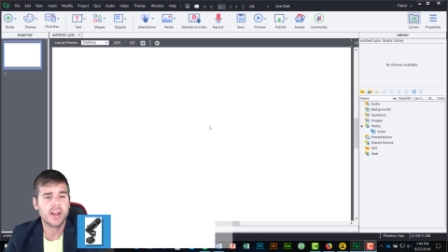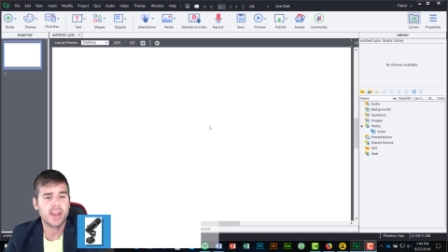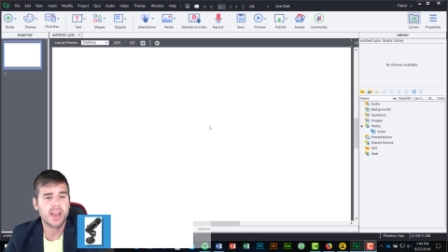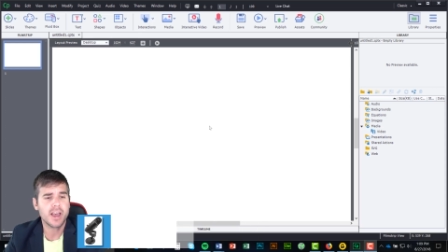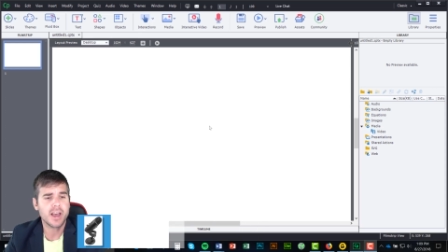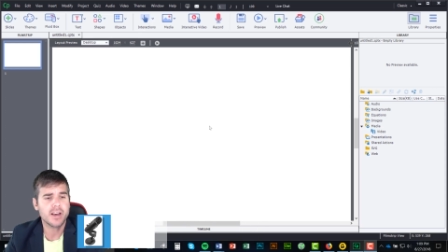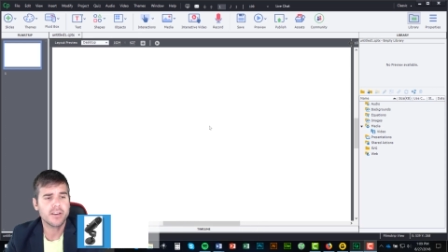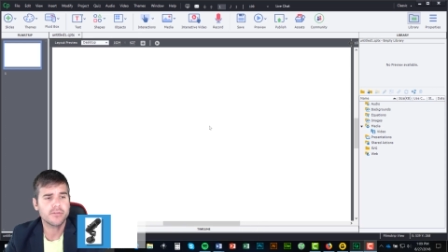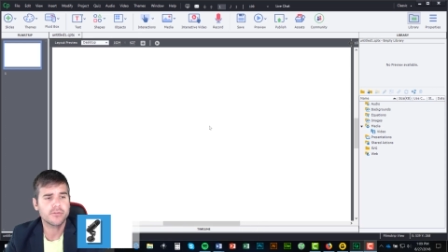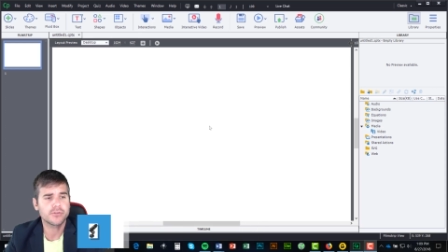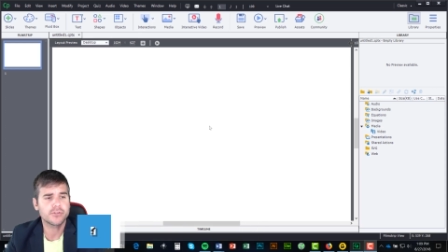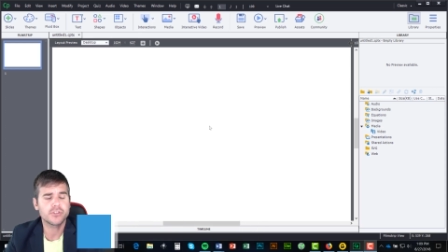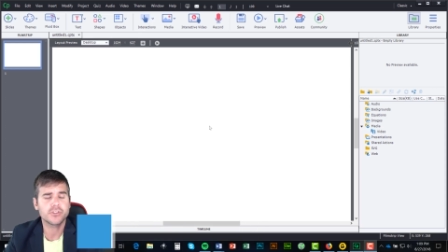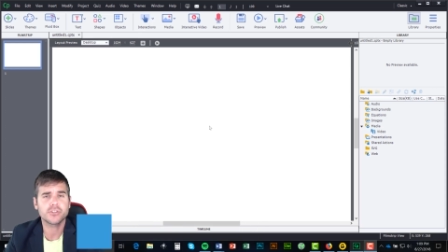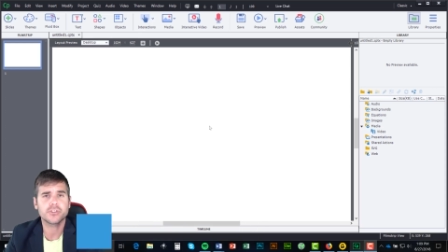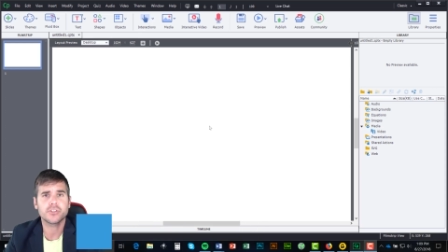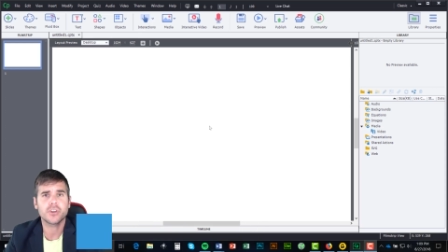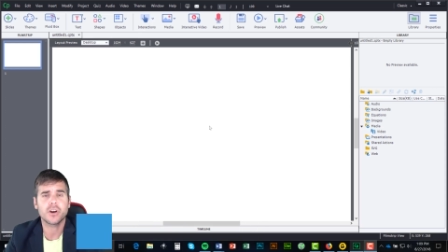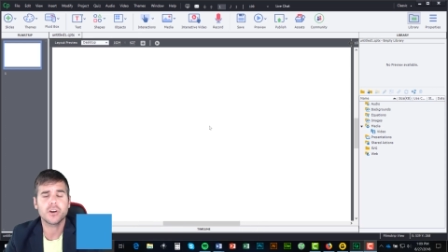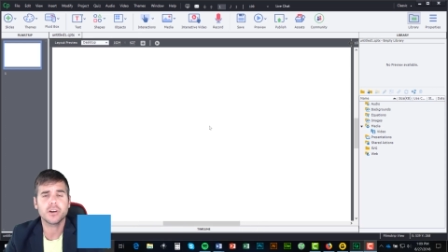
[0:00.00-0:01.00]
I have
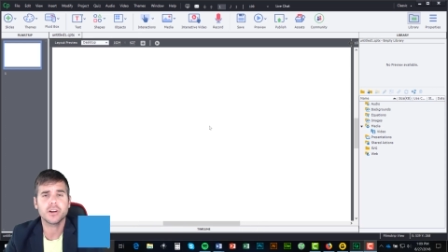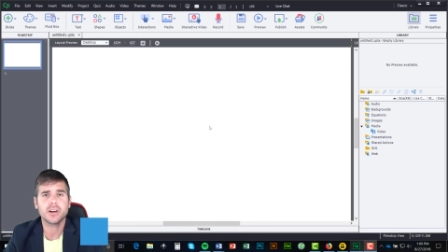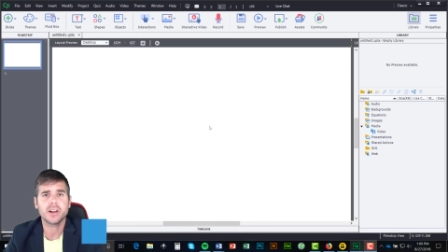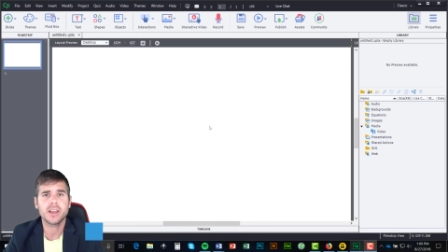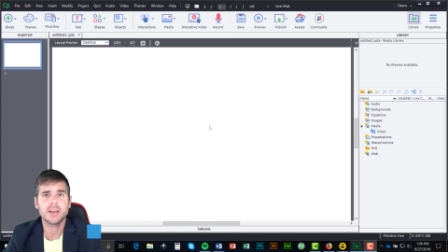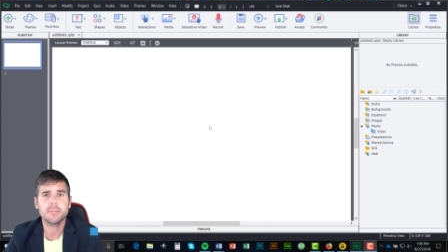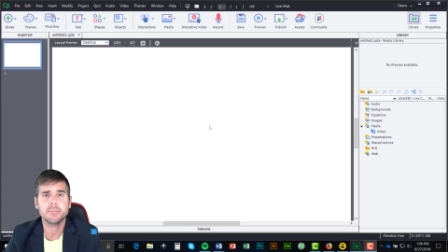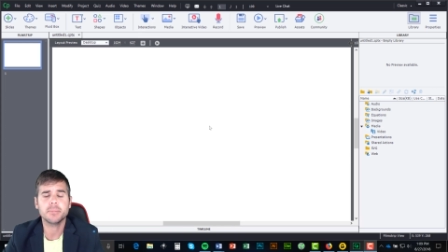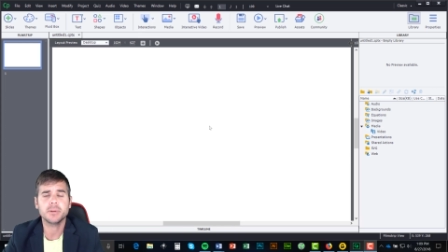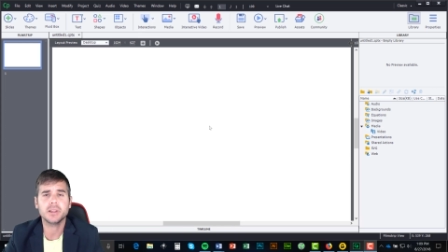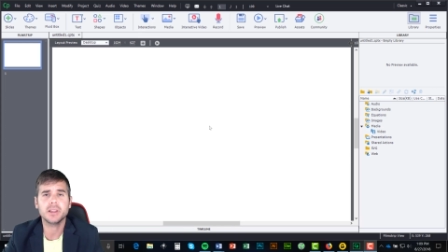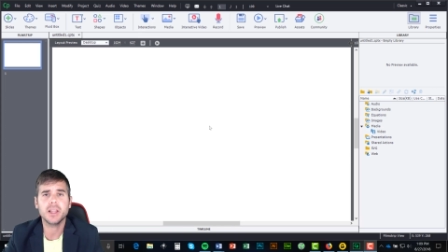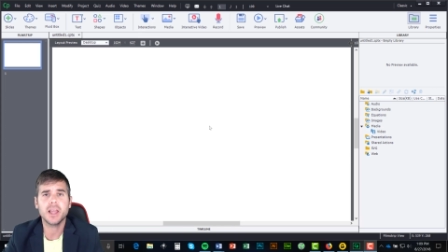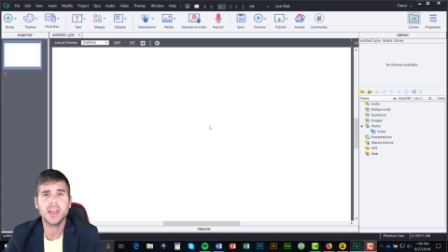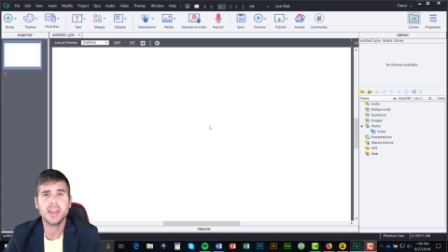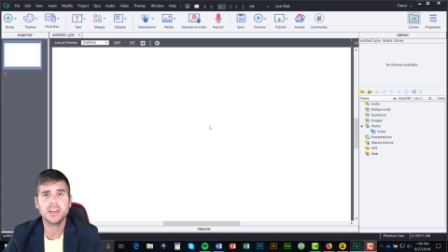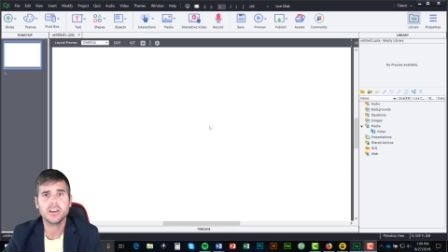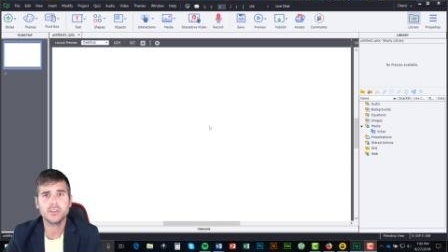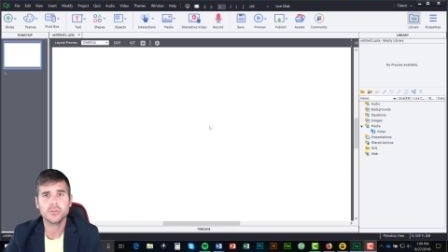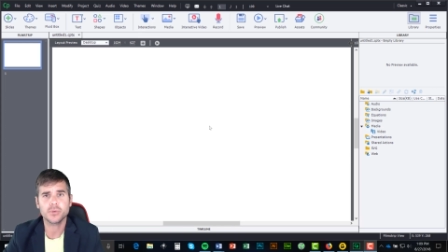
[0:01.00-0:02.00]
just started a
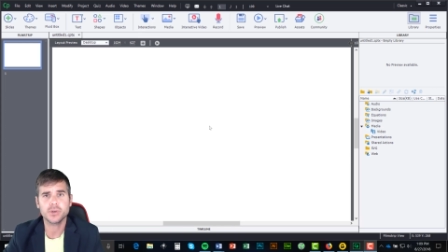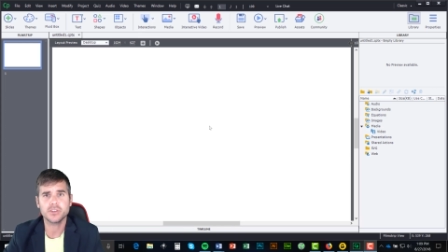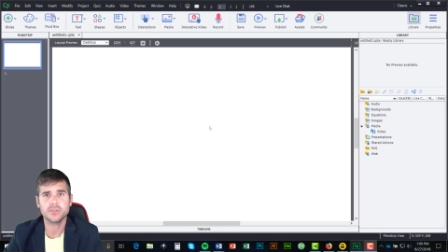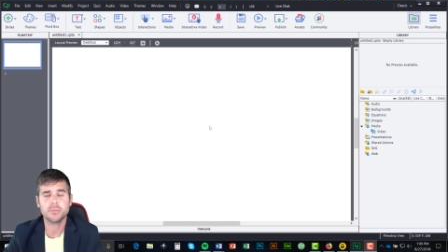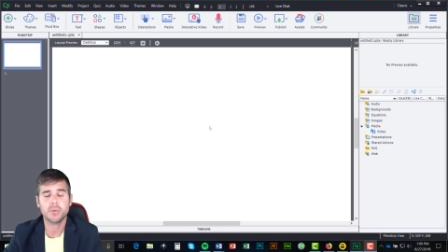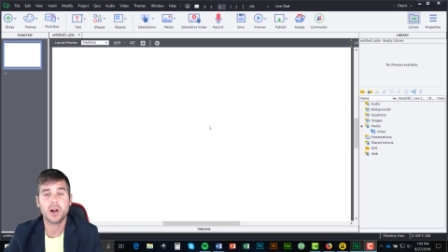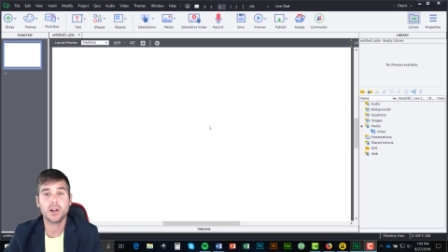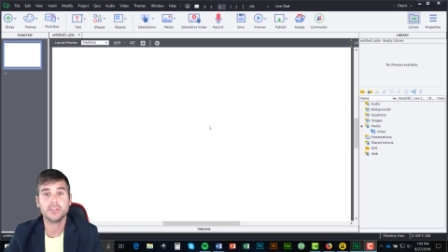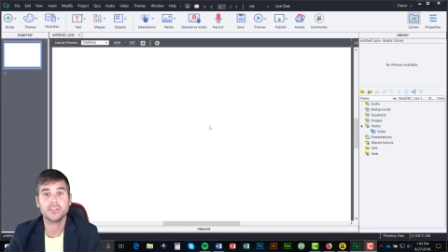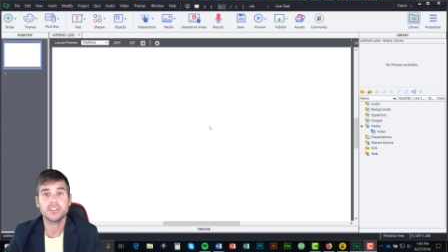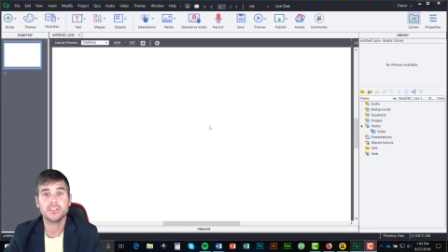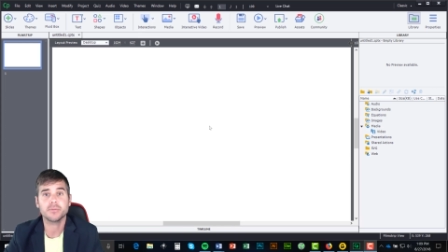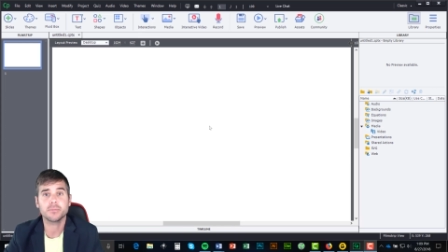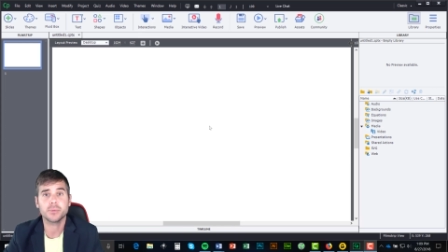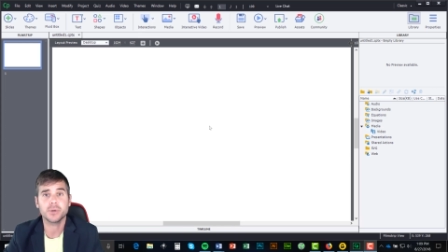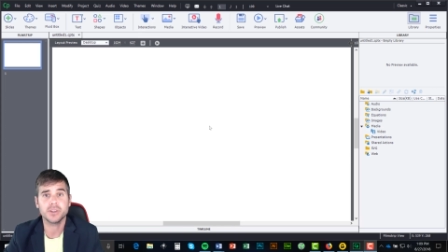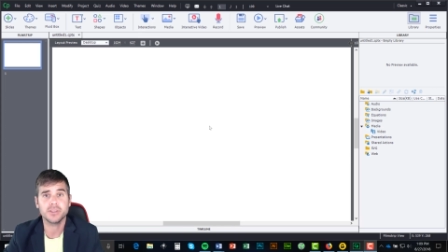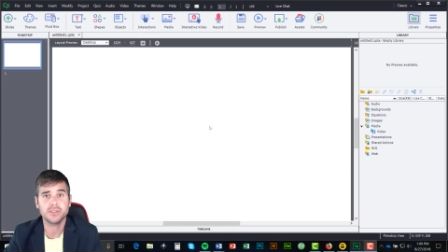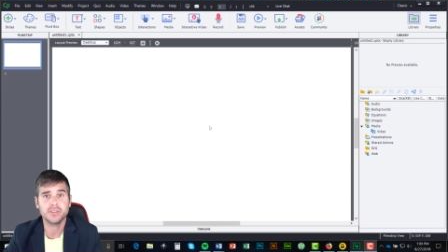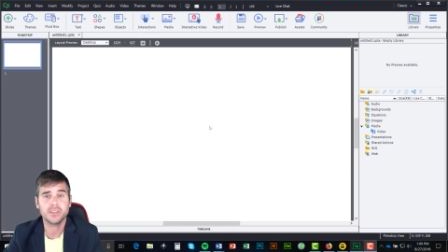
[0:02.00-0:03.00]
blank
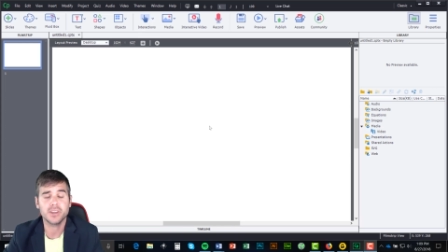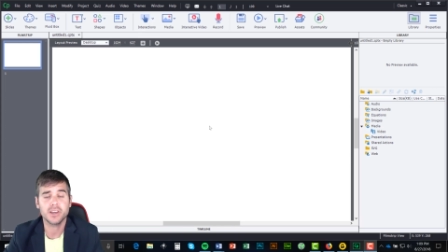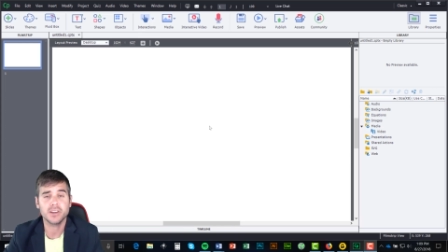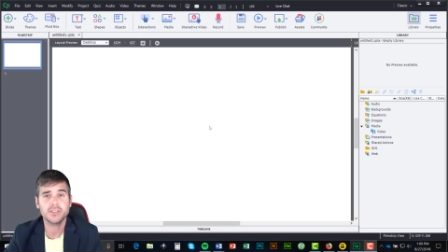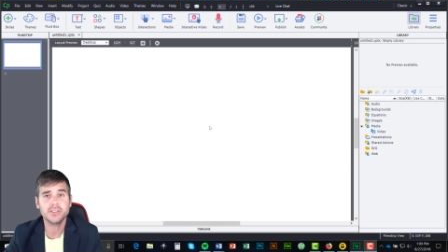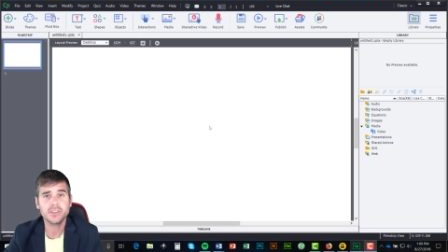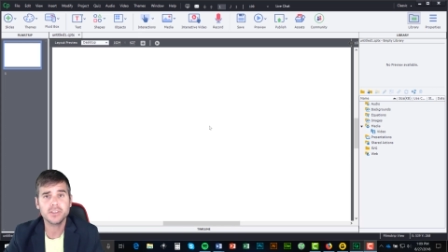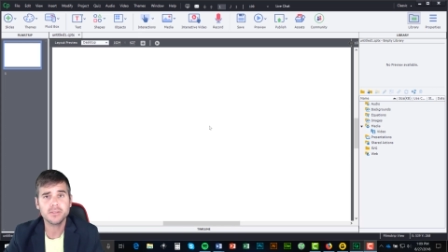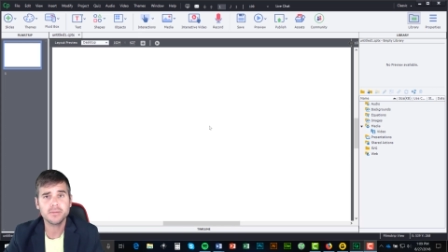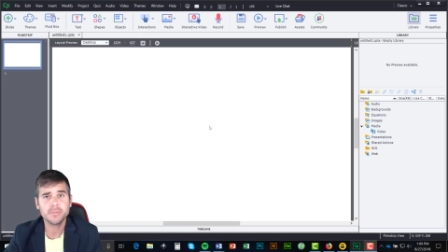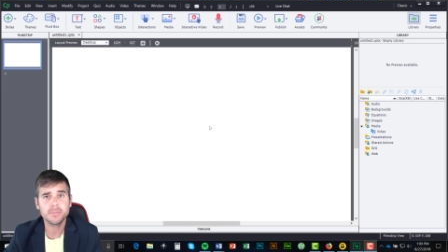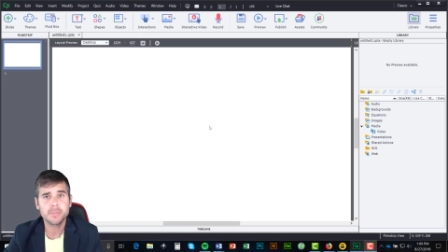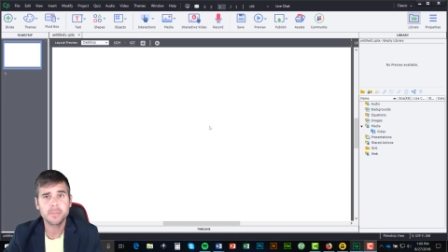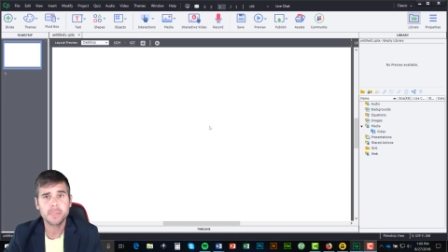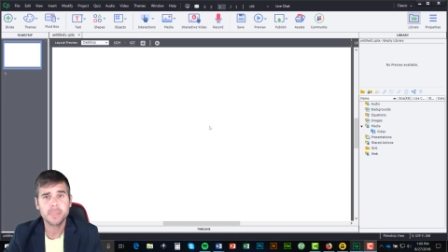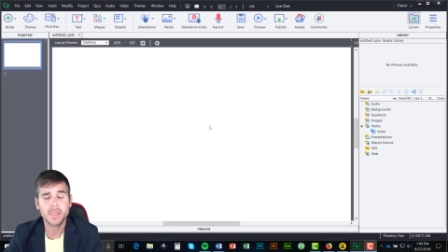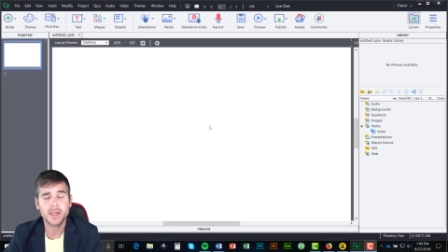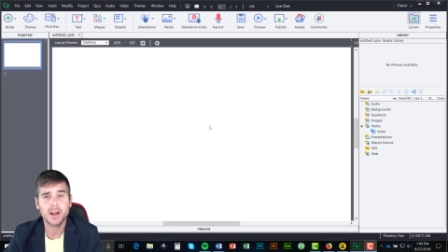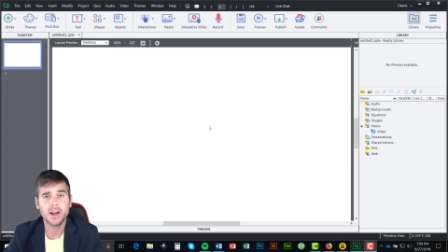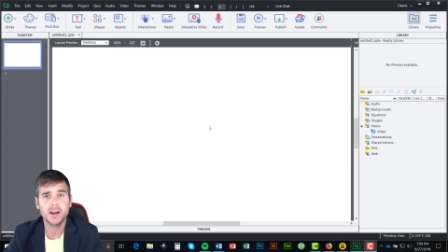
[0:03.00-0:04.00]
responsive presentation.
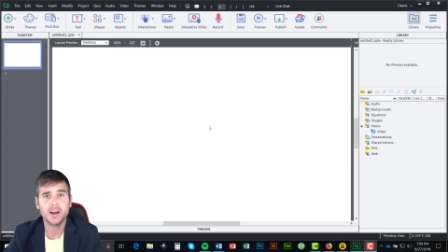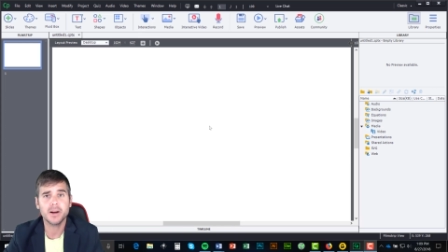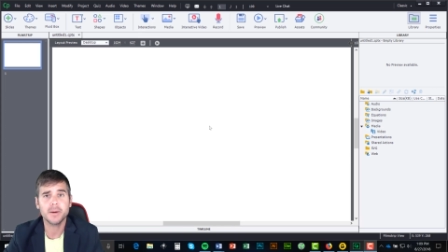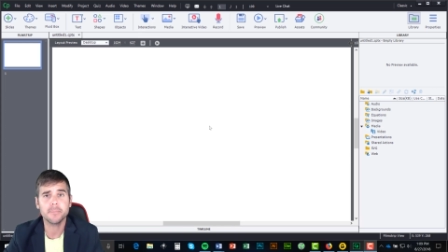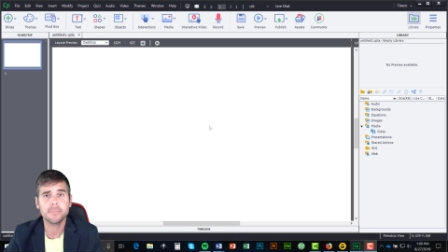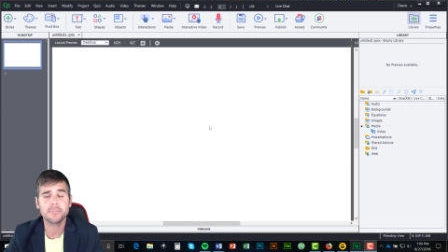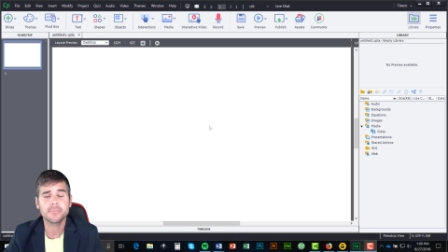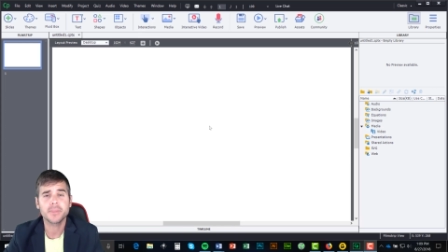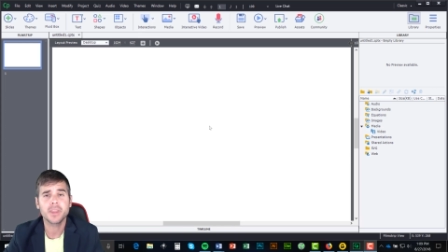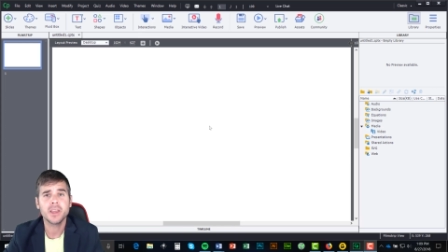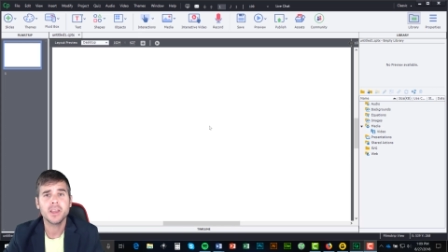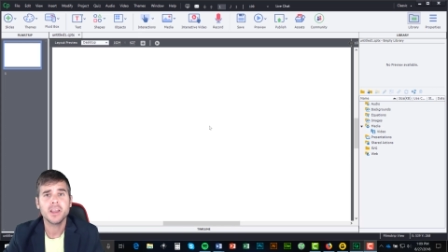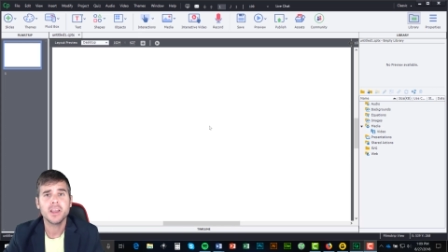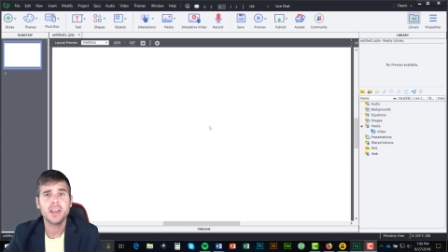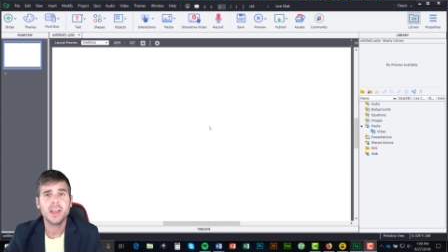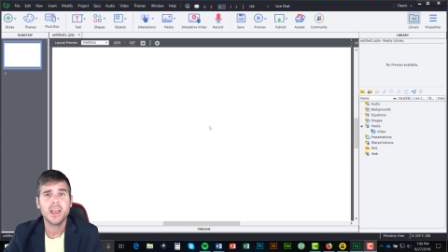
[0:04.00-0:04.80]
Um,